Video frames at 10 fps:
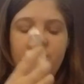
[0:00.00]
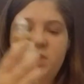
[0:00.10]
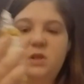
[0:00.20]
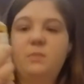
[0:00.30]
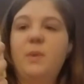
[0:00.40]

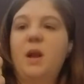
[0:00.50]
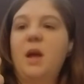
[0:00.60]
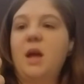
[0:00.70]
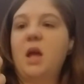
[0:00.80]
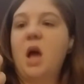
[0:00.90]
It smells
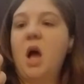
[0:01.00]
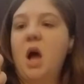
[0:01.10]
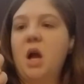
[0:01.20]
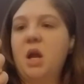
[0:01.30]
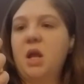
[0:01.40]
like
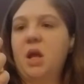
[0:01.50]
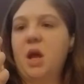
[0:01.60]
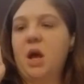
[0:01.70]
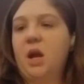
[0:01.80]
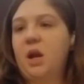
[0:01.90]
honey,
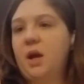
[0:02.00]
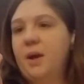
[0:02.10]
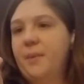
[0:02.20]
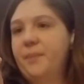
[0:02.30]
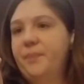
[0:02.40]

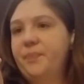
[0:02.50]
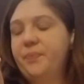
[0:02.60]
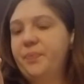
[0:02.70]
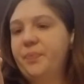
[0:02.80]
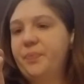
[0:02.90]
kinda.
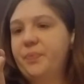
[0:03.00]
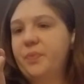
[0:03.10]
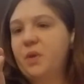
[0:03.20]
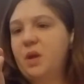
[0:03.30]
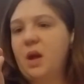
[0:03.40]

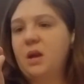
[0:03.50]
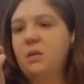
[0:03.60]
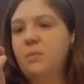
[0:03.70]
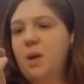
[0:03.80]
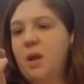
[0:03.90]

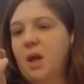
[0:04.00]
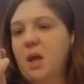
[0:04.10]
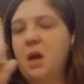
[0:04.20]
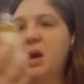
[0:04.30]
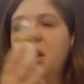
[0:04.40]
Kinda smell
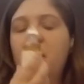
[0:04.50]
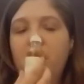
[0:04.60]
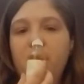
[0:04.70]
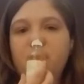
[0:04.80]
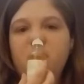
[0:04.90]
like
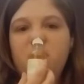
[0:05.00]
honey.